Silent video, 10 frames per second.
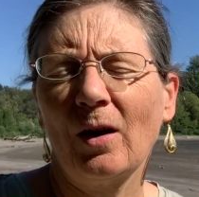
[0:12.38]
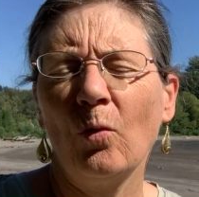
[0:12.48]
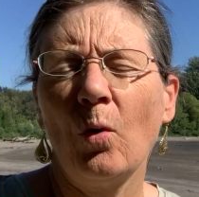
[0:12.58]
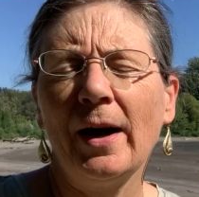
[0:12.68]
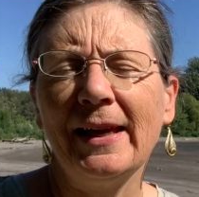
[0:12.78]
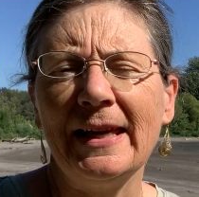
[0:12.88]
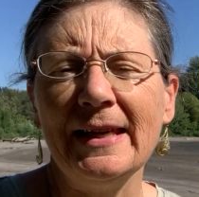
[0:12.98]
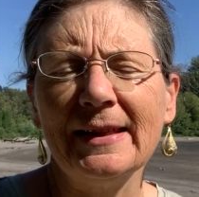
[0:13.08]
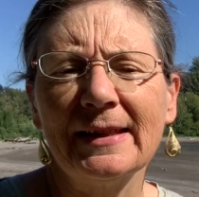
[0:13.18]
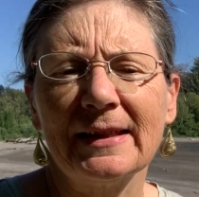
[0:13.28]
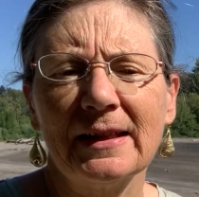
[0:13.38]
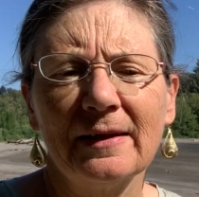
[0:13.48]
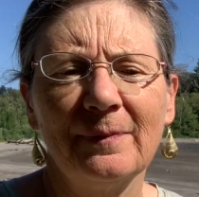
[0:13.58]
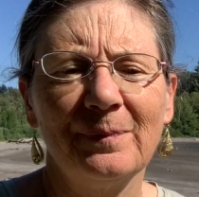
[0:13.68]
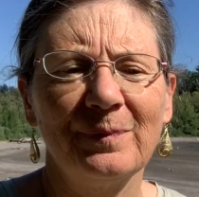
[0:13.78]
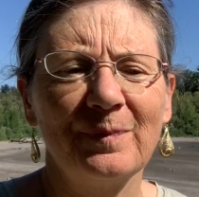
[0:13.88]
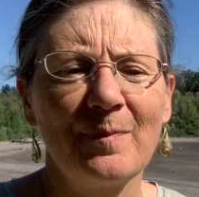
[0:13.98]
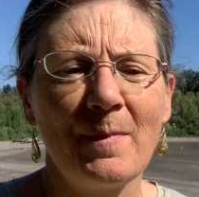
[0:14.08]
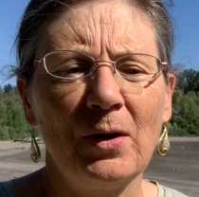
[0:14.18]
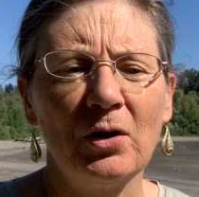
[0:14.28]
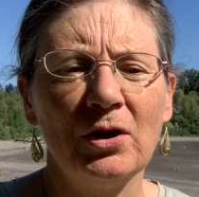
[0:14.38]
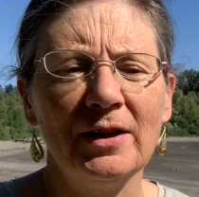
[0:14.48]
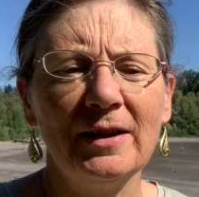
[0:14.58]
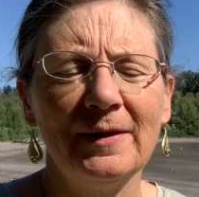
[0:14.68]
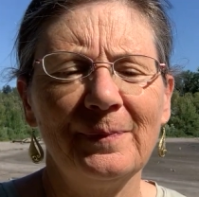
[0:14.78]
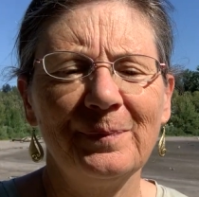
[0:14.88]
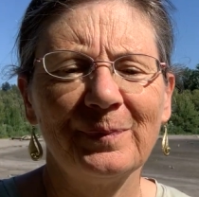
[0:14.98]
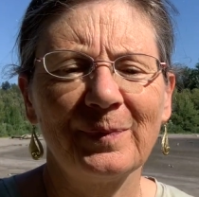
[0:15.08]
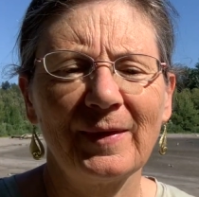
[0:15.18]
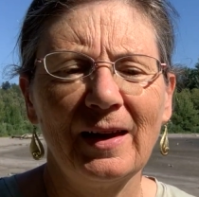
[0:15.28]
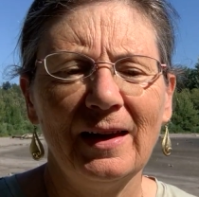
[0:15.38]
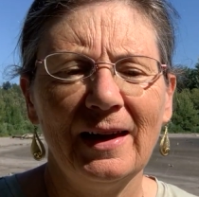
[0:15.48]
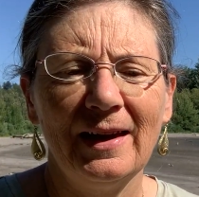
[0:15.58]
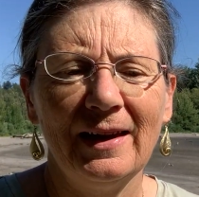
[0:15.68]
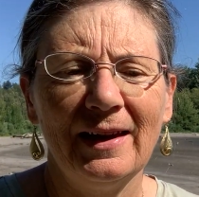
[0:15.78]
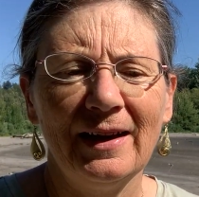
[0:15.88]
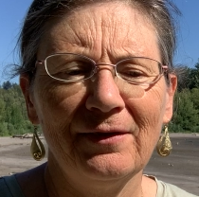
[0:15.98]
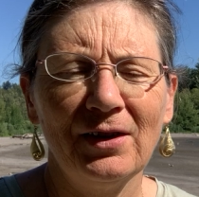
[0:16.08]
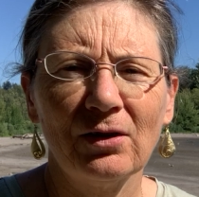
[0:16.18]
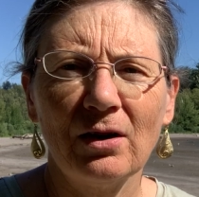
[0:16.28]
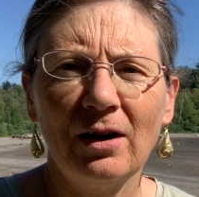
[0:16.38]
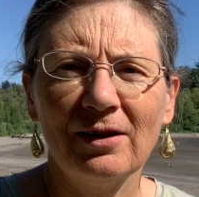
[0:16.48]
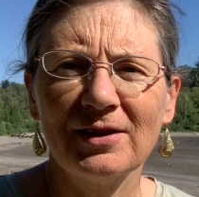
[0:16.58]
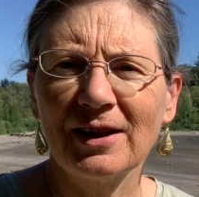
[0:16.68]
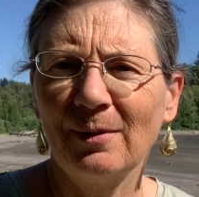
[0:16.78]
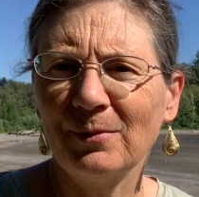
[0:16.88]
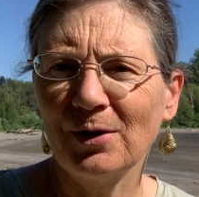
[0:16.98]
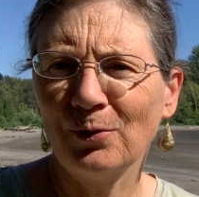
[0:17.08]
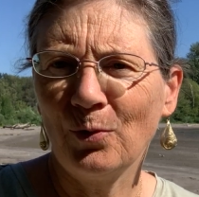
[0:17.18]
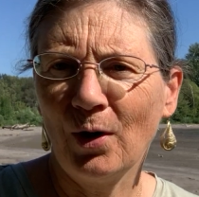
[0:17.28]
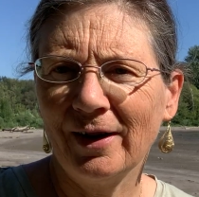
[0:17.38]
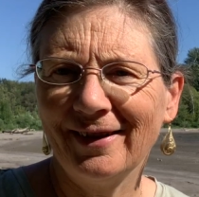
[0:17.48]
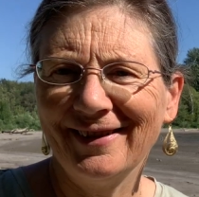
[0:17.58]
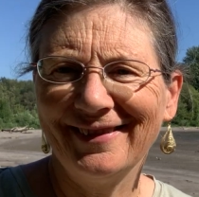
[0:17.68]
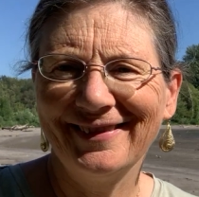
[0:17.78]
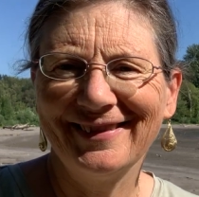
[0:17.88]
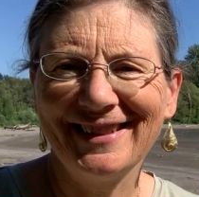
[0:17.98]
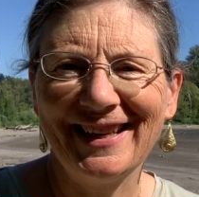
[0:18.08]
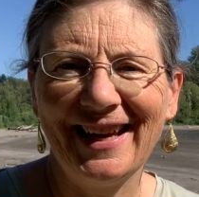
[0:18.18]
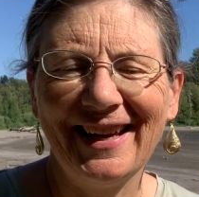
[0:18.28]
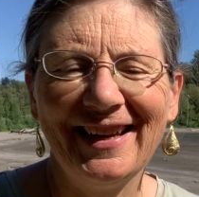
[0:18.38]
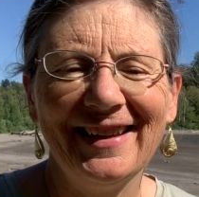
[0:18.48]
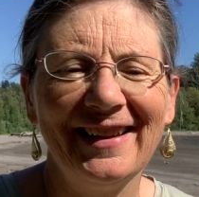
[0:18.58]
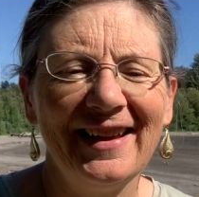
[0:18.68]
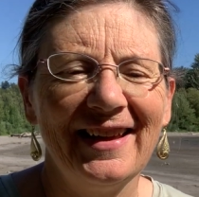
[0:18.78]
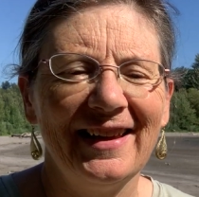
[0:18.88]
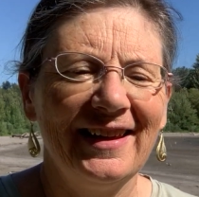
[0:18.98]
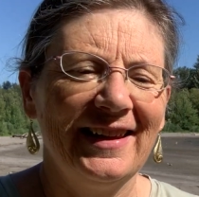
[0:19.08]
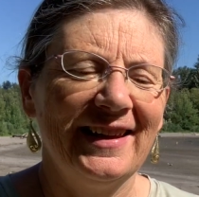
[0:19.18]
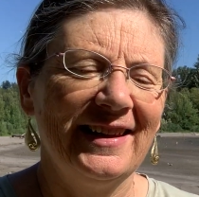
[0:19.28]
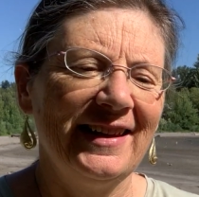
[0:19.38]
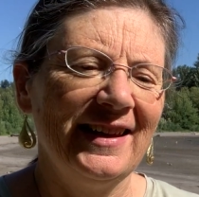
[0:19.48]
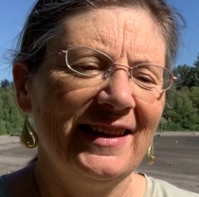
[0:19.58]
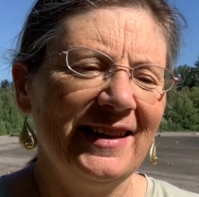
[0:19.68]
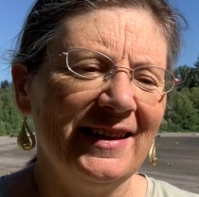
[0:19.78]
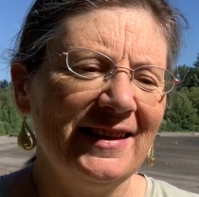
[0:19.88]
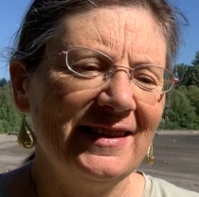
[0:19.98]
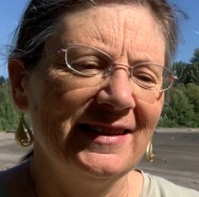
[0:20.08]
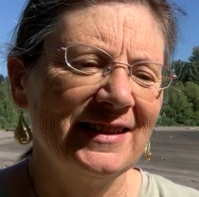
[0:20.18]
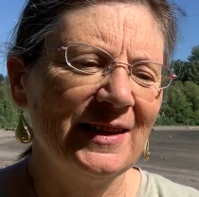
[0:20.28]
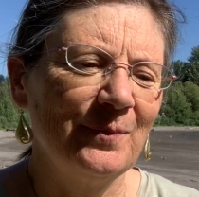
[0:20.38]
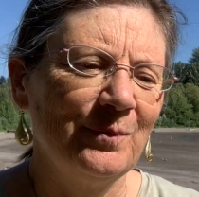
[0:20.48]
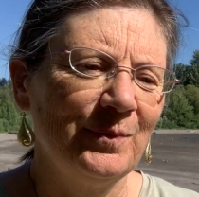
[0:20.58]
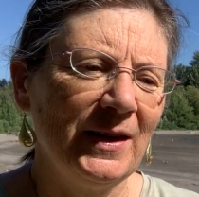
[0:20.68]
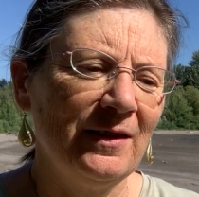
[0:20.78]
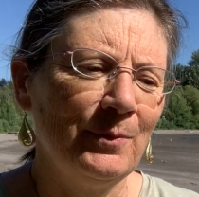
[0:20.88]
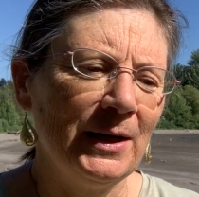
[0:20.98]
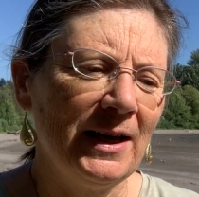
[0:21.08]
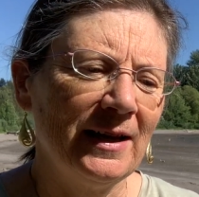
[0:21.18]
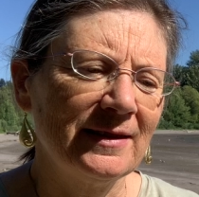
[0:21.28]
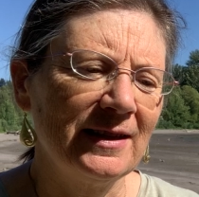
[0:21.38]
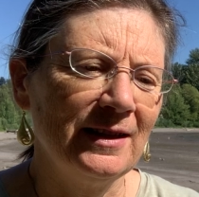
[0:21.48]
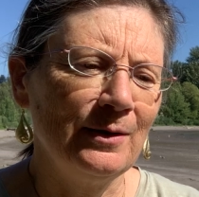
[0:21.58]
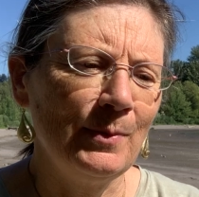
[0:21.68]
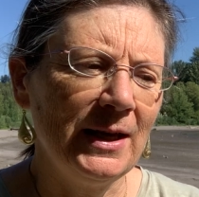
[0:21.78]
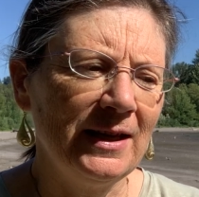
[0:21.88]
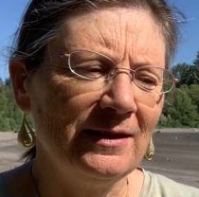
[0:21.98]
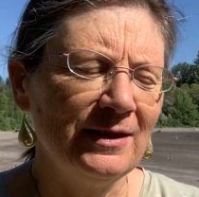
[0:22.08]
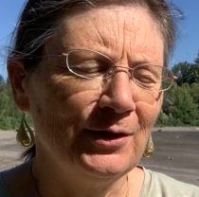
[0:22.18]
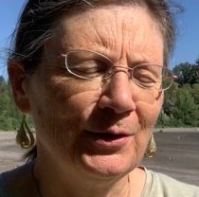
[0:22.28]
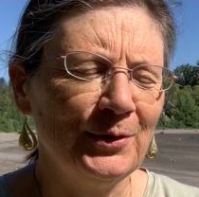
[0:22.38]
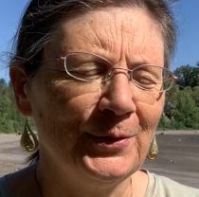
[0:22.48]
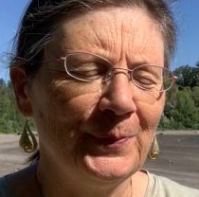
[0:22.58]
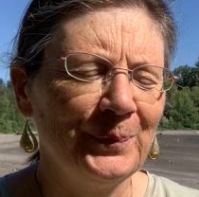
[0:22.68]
Wy'east, Mount Hood. And I felt called to come to the water today. And they've been asking me to